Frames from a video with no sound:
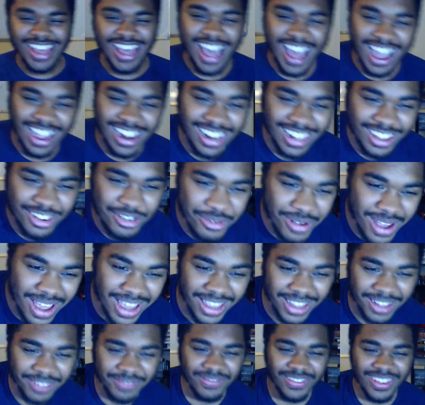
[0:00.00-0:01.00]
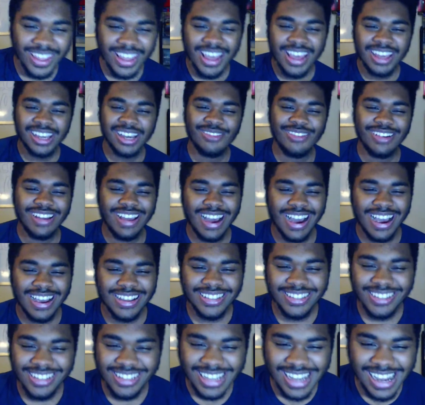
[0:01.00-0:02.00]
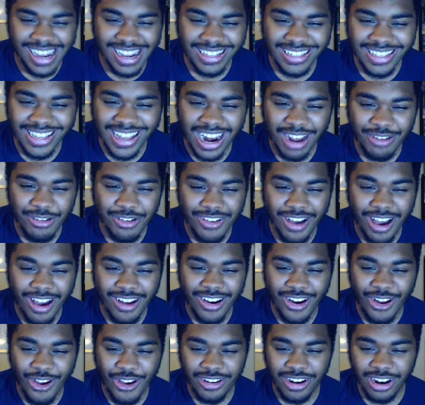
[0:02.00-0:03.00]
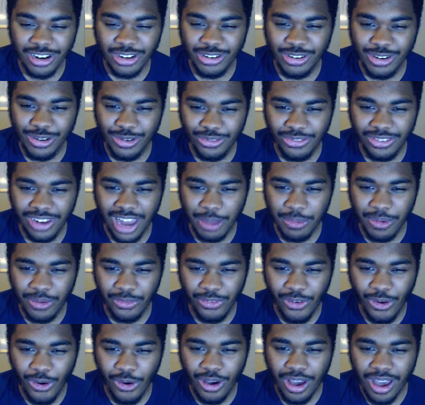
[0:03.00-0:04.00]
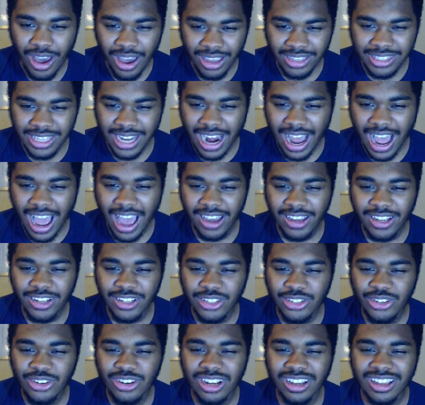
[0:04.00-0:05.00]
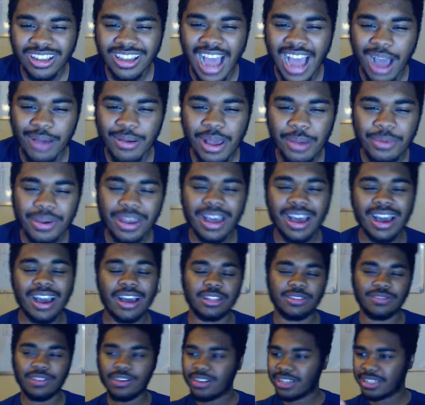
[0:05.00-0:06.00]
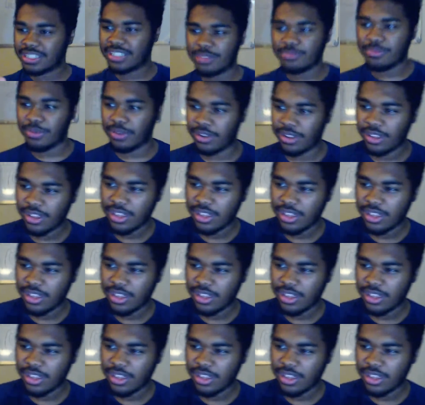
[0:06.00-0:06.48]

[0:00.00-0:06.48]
Click away. Come on, guys. You can't say that without knowing the truth. Like before, he said, I can shoot a Kamehameha. It's very simple.